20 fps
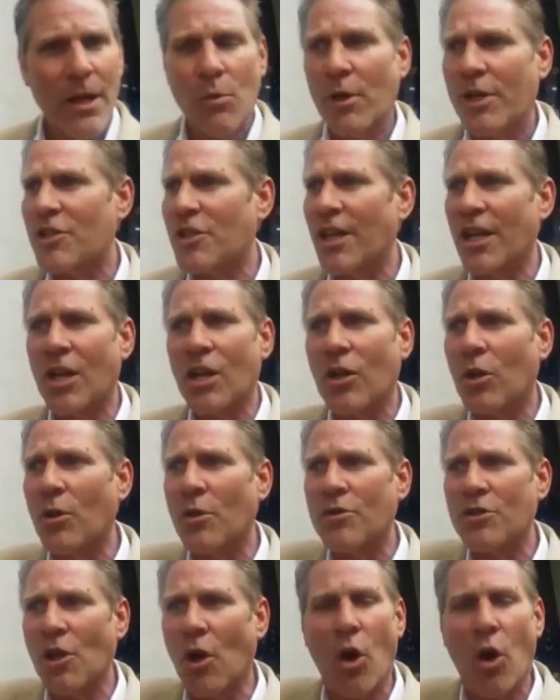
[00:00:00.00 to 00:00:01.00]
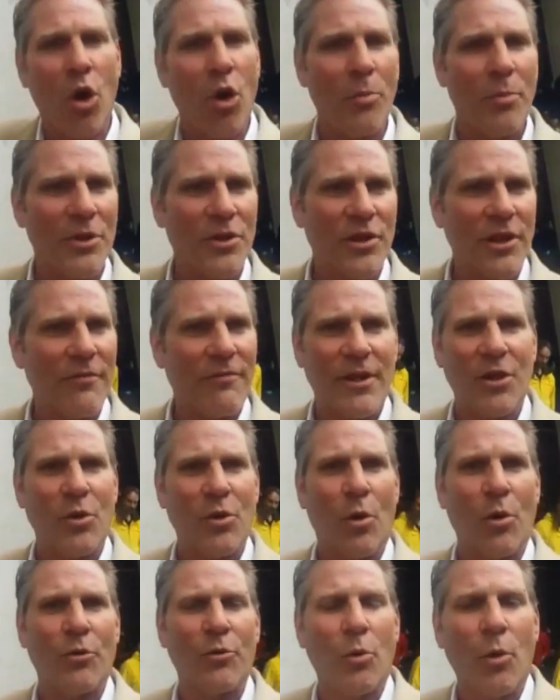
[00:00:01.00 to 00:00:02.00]
which includes the whole Pacific
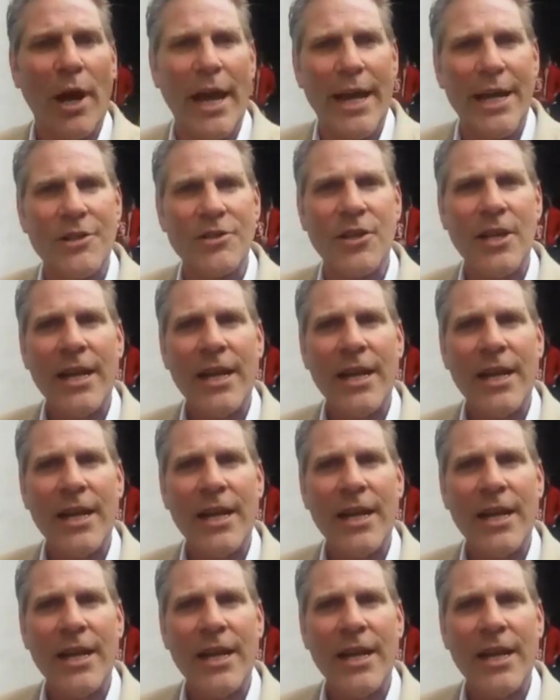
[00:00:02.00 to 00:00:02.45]
Northwest.